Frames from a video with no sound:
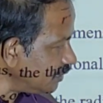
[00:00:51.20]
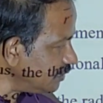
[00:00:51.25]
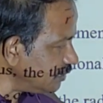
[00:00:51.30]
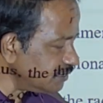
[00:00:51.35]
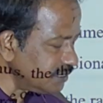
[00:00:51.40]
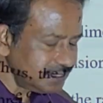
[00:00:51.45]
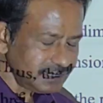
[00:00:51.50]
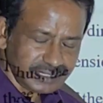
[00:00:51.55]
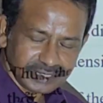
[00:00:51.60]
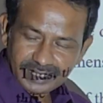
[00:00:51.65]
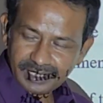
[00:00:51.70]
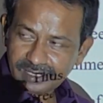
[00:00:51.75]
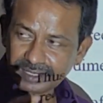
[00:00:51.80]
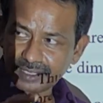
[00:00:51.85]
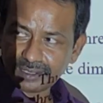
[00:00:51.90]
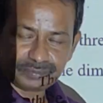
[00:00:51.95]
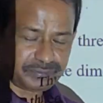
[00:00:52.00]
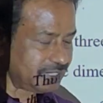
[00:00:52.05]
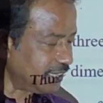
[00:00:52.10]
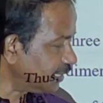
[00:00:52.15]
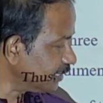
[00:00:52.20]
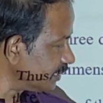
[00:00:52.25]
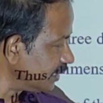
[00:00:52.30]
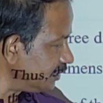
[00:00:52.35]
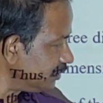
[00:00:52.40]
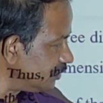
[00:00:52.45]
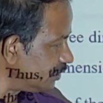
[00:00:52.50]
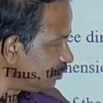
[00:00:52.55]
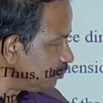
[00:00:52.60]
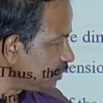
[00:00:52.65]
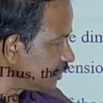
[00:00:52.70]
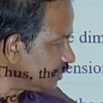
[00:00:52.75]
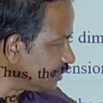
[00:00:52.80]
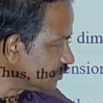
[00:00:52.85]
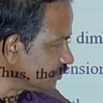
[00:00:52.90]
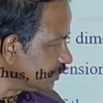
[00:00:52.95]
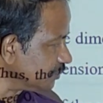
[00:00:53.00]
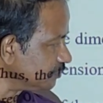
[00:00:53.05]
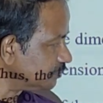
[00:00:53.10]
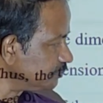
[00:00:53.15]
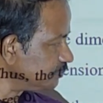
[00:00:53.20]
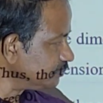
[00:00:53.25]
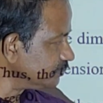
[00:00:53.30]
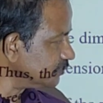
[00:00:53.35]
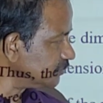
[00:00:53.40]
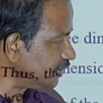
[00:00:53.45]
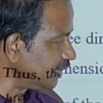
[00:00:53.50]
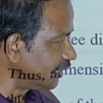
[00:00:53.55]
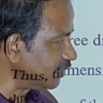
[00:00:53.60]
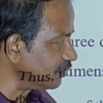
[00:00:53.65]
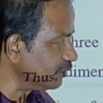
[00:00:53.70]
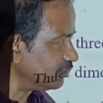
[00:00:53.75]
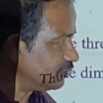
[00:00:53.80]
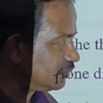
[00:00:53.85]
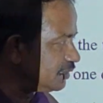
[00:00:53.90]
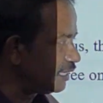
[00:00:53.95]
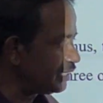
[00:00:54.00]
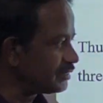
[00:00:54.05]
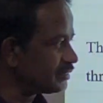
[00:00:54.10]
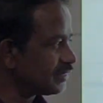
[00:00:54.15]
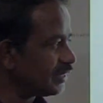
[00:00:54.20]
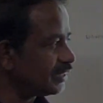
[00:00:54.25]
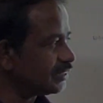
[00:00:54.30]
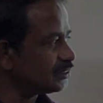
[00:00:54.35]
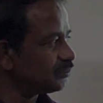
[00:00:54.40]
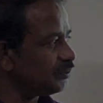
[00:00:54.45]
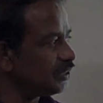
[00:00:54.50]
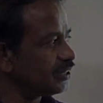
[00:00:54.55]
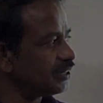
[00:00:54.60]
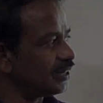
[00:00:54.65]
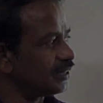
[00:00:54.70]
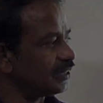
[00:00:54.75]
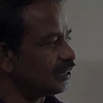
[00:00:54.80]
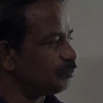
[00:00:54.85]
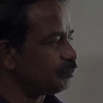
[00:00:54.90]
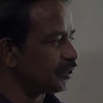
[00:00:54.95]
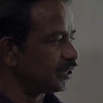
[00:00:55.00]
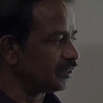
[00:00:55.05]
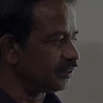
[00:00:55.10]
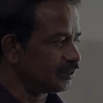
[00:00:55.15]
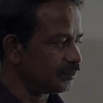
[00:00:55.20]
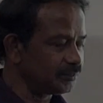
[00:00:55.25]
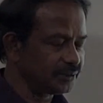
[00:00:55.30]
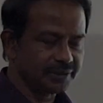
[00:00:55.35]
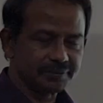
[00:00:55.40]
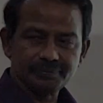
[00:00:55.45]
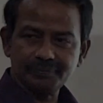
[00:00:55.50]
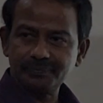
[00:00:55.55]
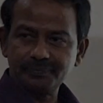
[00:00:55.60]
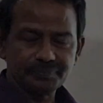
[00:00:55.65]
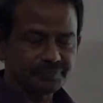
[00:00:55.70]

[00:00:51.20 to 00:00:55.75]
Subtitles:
and this is L of L. Can you remember this one? L stands for Legger polynomial,